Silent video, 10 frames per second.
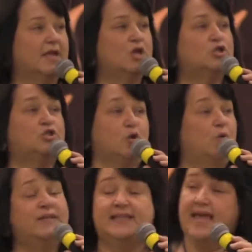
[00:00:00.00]
So
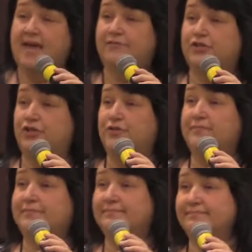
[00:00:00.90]
what did they have to do?
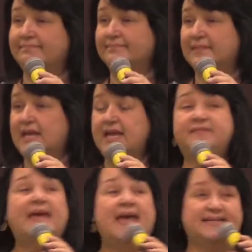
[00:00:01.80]

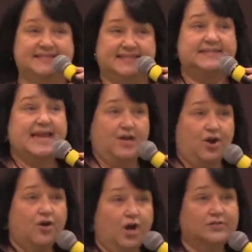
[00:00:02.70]
They had to sedate
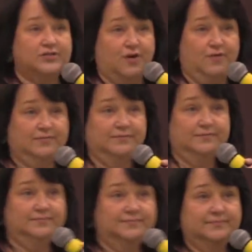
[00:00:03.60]
her also,
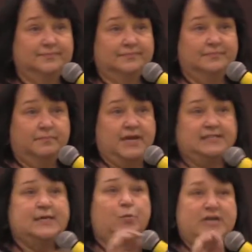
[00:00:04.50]
because
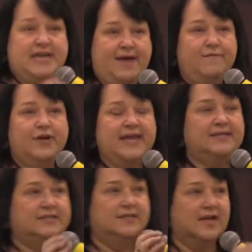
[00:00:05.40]
they would never get
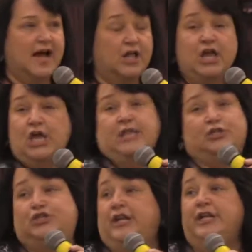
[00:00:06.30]
to the collar. Now,
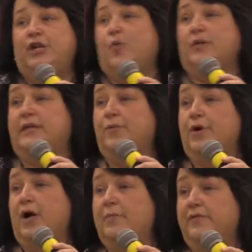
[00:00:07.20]
she didn't know what they were
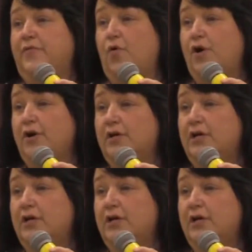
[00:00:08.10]
coming for.